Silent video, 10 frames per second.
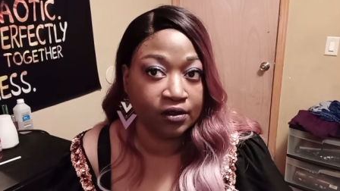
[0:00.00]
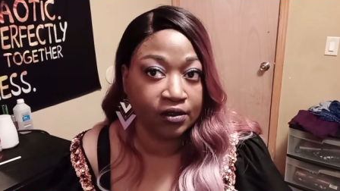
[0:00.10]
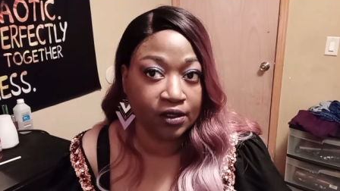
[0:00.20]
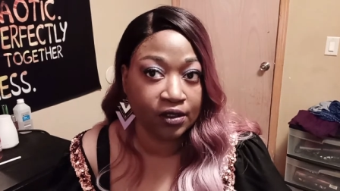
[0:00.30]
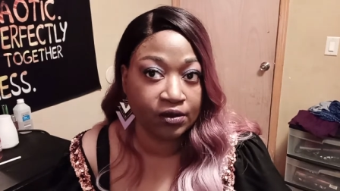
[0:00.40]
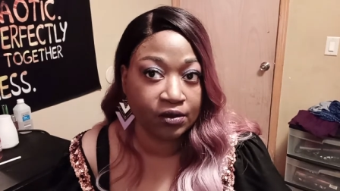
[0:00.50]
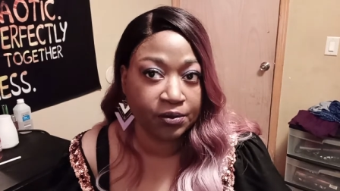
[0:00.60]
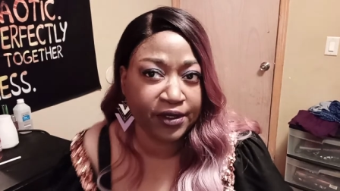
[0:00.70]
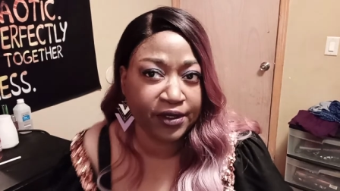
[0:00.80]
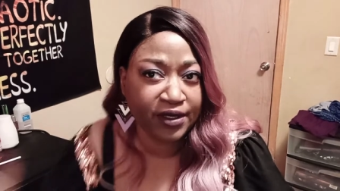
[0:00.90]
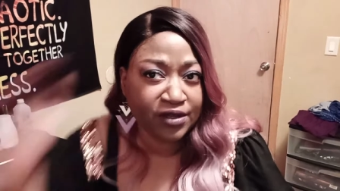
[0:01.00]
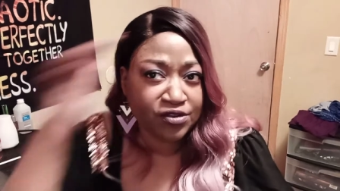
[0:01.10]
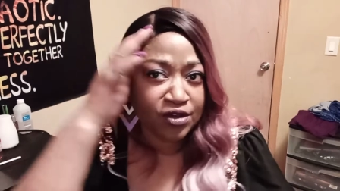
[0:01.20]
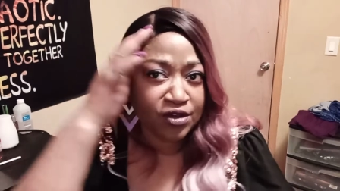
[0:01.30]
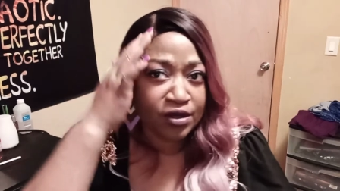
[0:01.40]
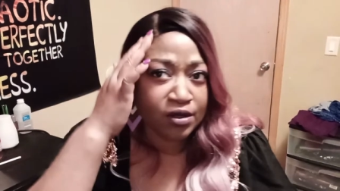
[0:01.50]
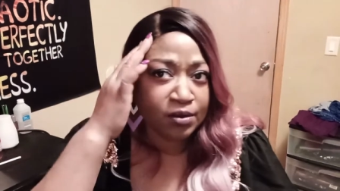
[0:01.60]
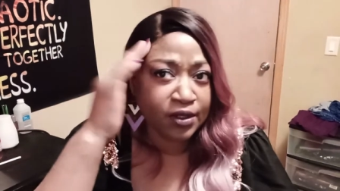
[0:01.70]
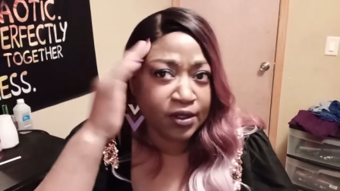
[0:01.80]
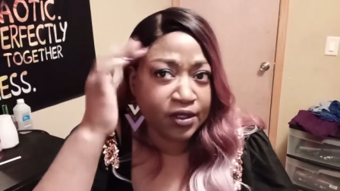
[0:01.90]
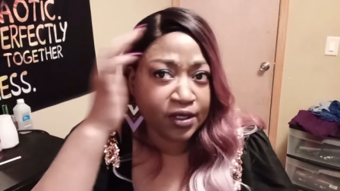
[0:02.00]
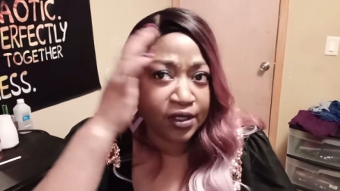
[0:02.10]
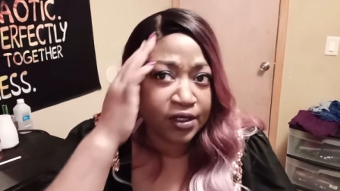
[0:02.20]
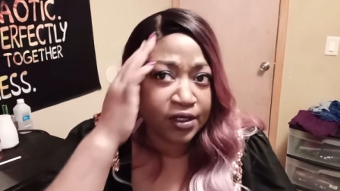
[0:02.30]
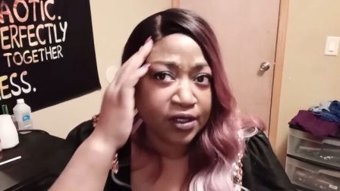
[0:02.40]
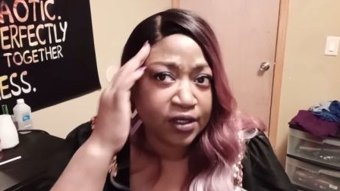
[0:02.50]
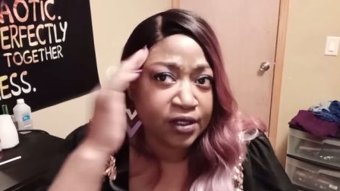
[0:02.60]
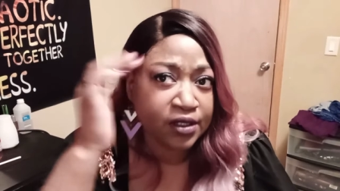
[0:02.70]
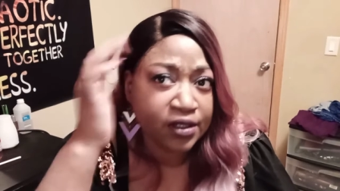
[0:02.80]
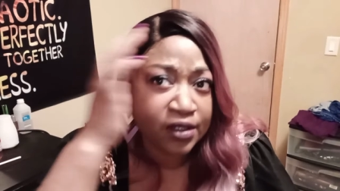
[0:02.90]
Did I do a pretty good job? I think I did.